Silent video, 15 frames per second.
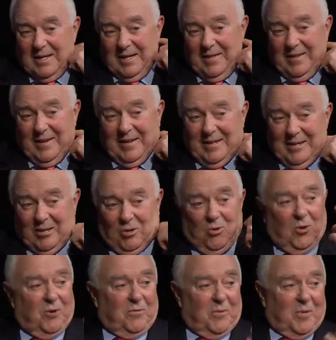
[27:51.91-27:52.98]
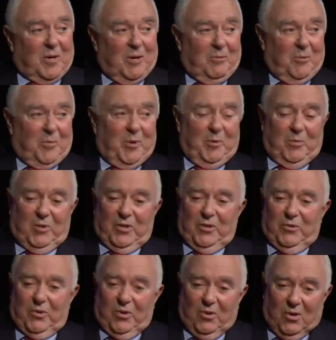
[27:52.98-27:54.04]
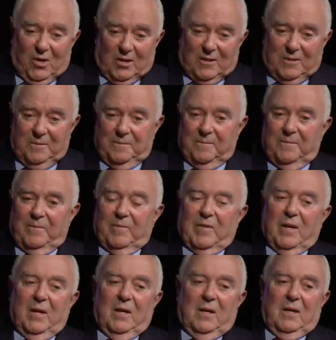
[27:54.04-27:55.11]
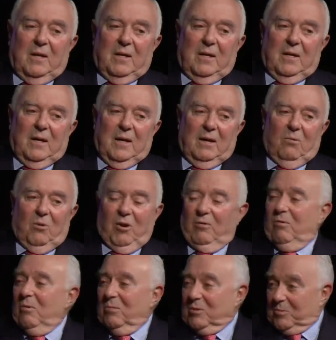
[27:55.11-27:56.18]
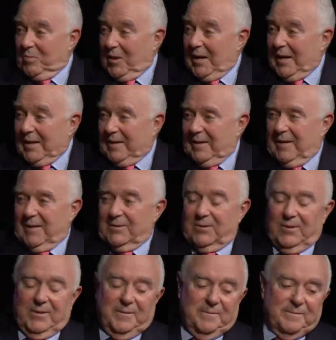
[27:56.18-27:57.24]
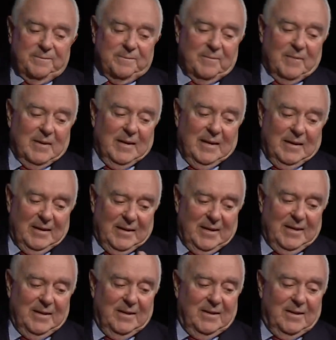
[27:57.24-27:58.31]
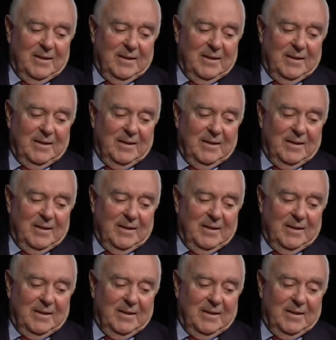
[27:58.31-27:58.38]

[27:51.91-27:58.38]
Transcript: And then I got a call from a couple of people in New York, uh, one of whom was black actually, and I